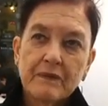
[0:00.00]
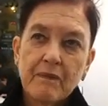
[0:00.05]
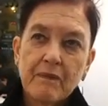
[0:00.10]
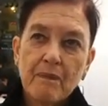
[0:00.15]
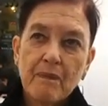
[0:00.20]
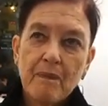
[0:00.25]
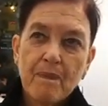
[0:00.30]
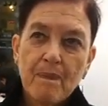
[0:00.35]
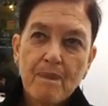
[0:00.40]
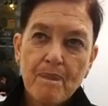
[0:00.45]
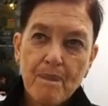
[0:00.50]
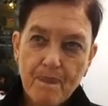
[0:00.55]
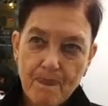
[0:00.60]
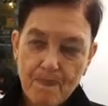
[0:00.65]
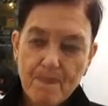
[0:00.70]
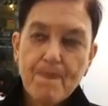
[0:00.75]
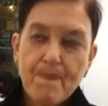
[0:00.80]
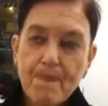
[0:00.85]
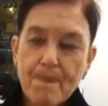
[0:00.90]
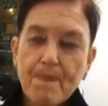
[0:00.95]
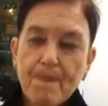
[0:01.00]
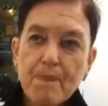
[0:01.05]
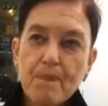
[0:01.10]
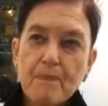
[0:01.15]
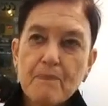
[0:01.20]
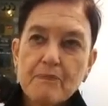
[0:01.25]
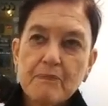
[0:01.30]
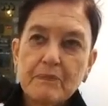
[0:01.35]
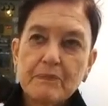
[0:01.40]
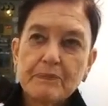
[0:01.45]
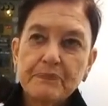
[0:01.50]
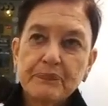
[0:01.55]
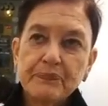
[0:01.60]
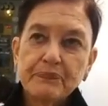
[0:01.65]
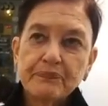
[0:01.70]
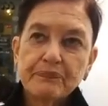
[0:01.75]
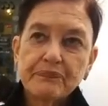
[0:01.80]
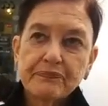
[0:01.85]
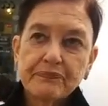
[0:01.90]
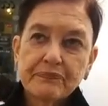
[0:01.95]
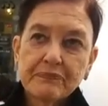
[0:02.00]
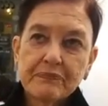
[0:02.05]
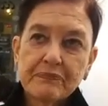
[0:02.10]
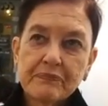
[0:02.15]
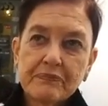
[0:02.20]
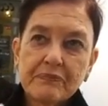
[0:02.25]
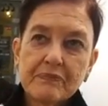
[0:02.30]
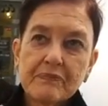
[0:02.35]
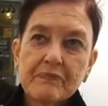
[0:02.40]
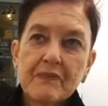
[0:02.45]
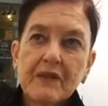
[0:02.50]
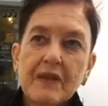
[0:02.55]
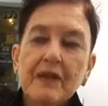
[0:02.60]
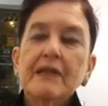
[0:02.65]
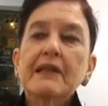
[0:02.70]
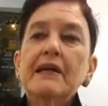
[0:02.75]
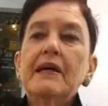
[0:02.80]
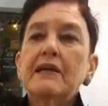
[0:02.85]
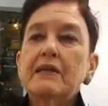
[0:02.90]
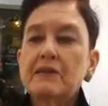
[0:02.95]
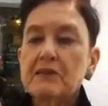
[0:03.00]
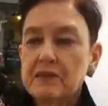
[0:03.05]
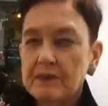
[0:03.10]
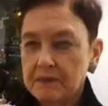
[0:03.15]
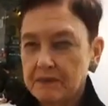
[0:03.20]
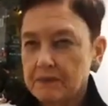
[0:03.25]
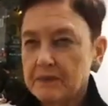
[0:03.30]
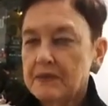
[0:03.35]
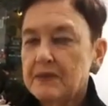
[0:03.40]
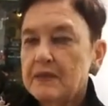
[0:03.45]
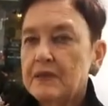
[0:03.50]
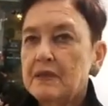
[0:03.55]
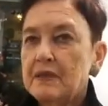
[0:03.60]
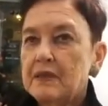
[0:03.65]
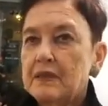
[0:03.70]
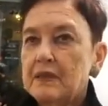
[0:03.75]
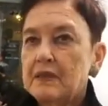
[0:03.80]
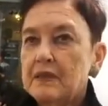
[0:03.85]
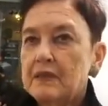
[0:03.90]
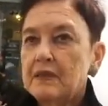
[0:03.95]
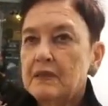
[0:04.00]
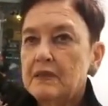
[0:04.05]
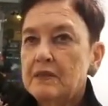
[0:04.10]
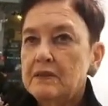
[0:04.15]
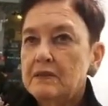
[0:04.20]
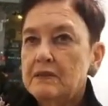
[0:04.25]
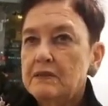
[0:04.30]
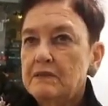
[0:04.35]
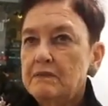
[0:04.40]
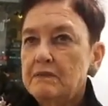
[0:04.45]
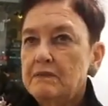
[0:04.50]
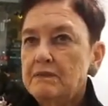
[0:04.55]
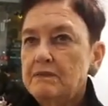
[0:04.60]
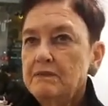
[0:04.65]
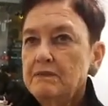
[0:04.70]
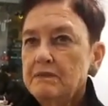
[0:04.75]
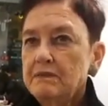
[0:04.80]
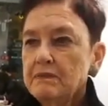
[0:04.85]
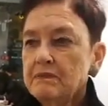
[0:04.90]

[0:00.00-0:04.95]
And there is a short film about how you came up with this. Can we see that on YouTube? Where can we find that?